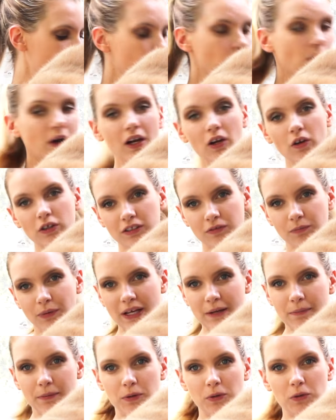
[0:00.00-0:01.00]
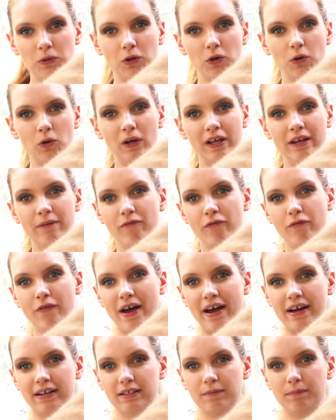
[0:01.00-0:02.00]
Quite a lot of people call him
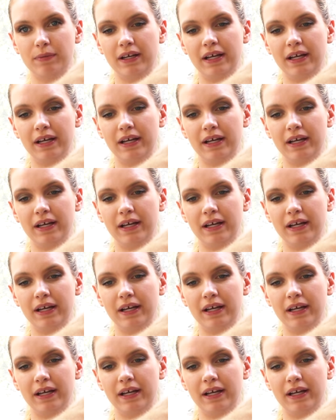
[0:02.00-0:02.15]
fat,